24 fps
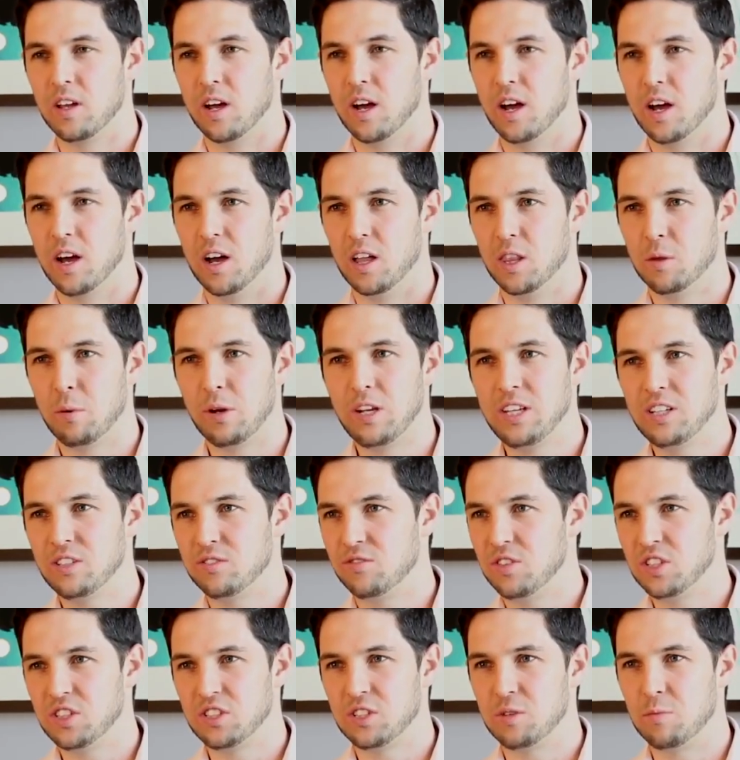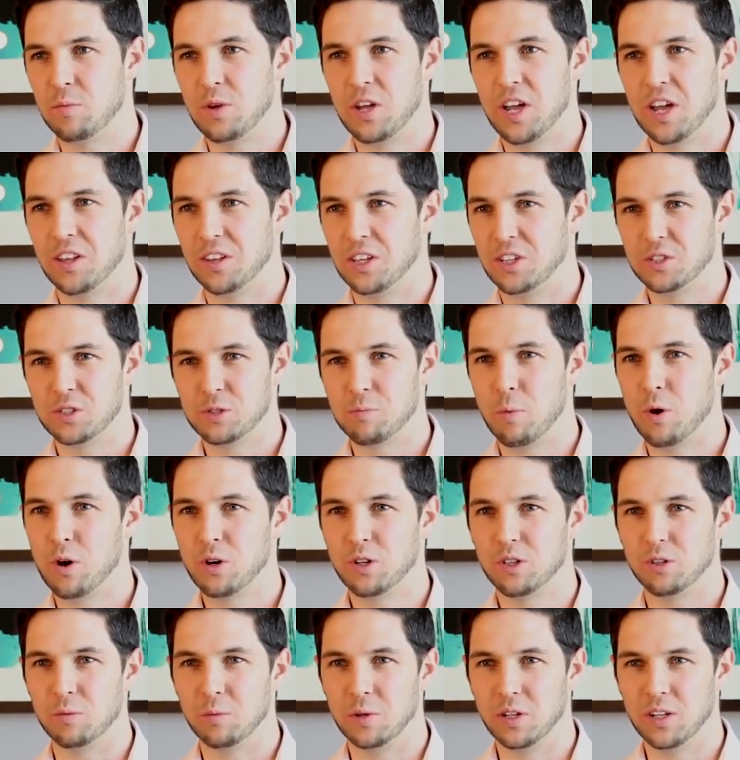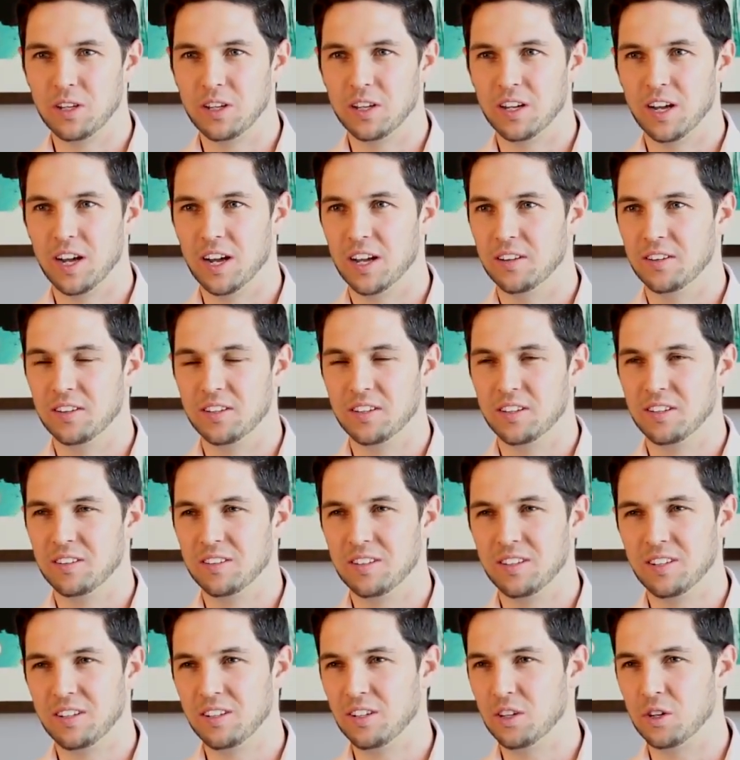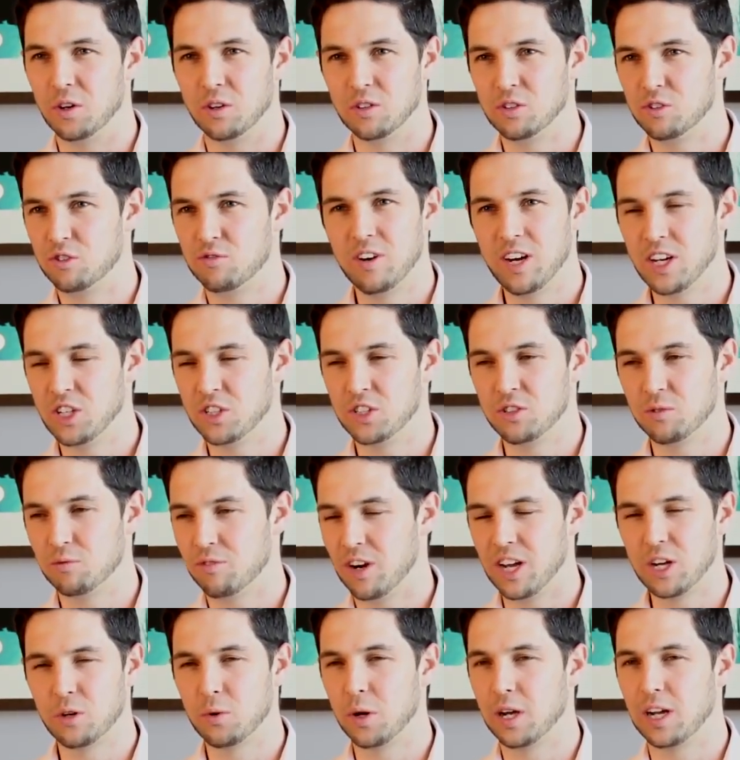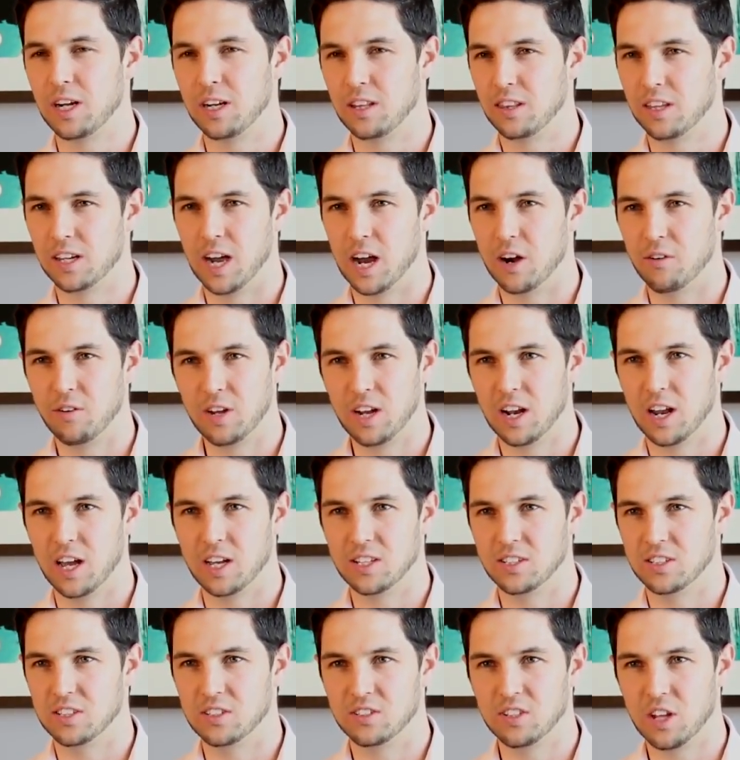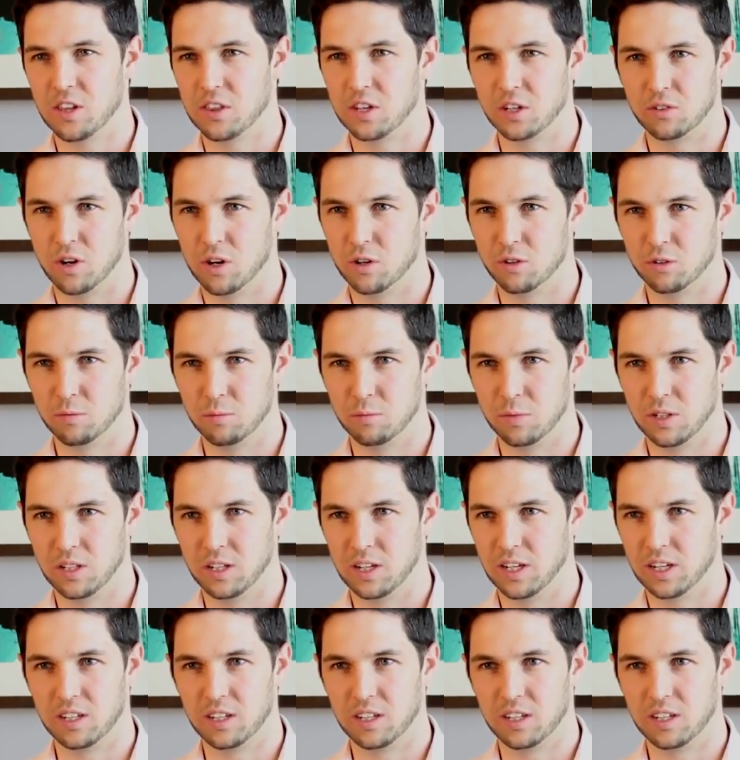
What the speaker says: The police visited me, and they spoke to me, and you know, very very quickly, the guy realized there's nothing wrong with me.